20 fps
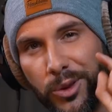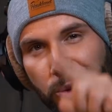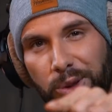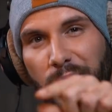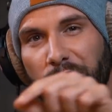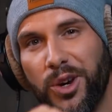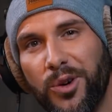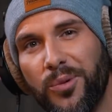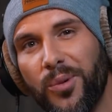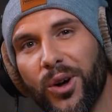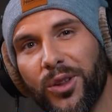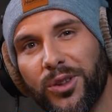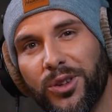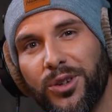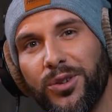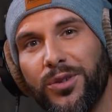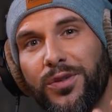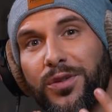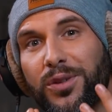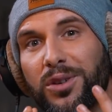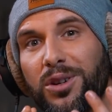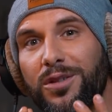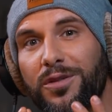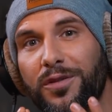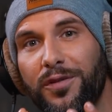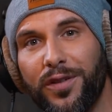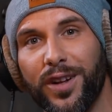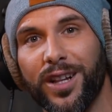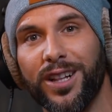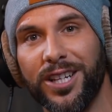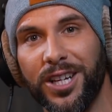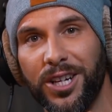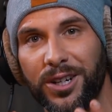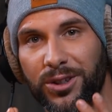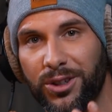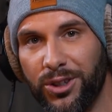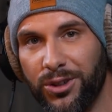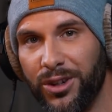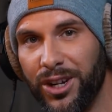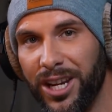Do you want to fulfill
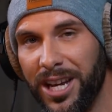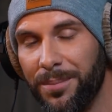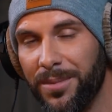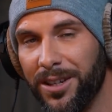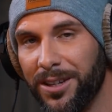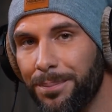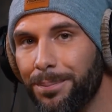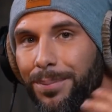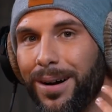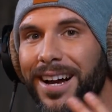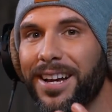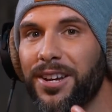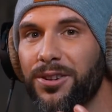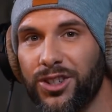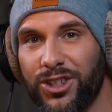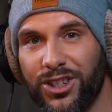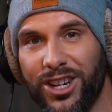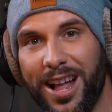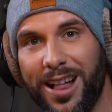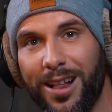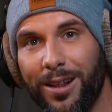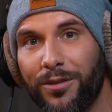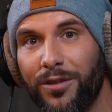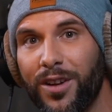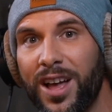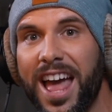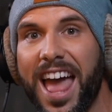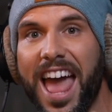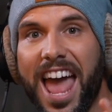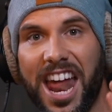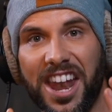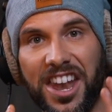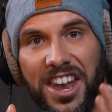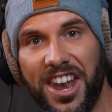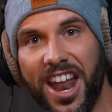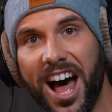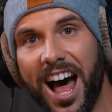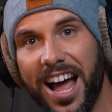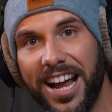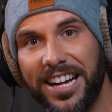your dream and buy yourself a
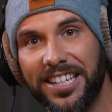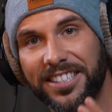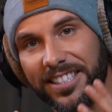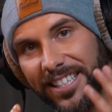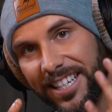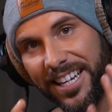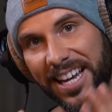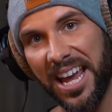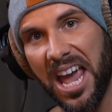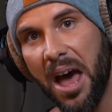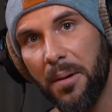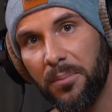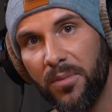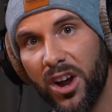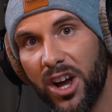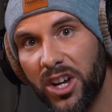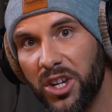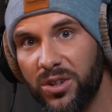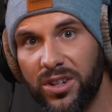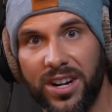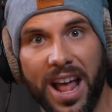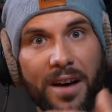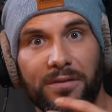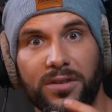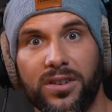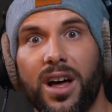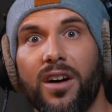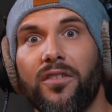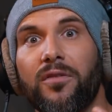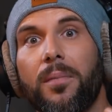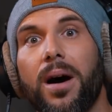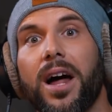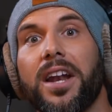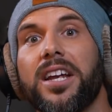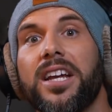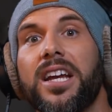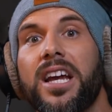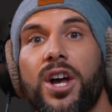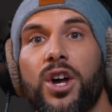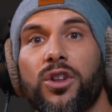nice camera? You don't have enough
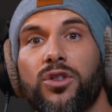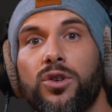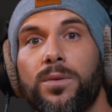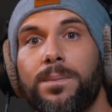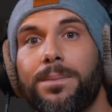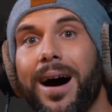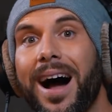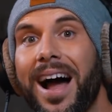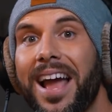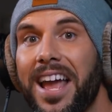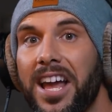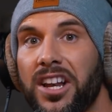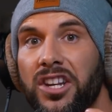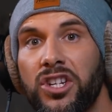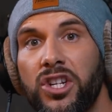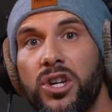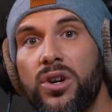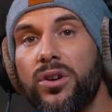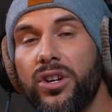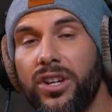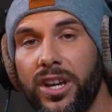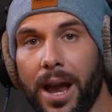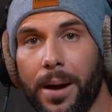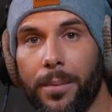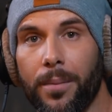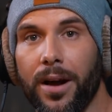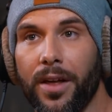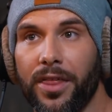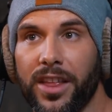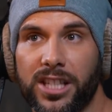money to buy a new camera.